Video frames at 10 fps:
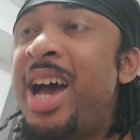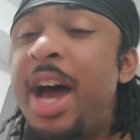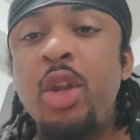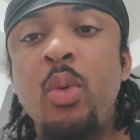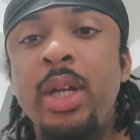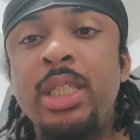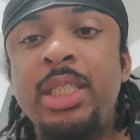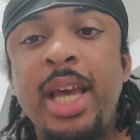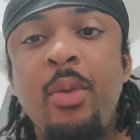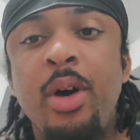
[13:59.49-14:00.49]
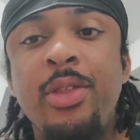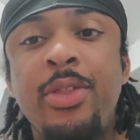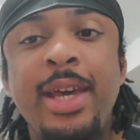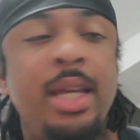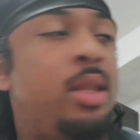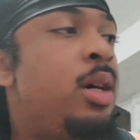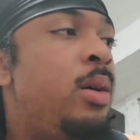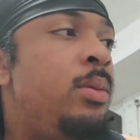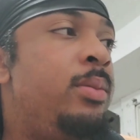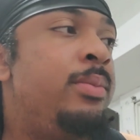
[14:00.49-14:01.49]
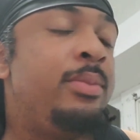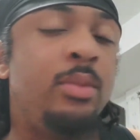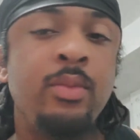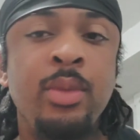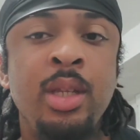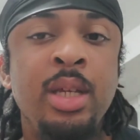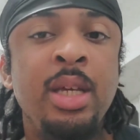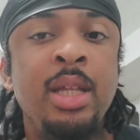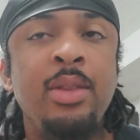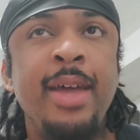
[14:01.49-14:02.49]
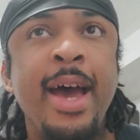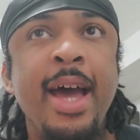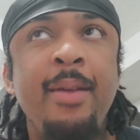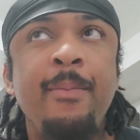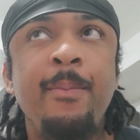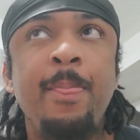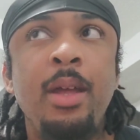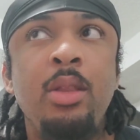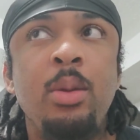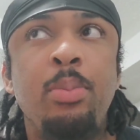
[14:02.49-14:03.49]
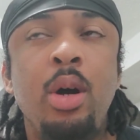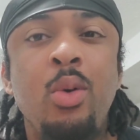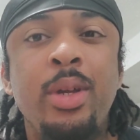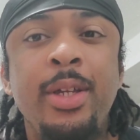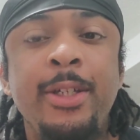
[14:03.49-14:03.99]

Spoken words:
I do want to say one thing though, that the bulk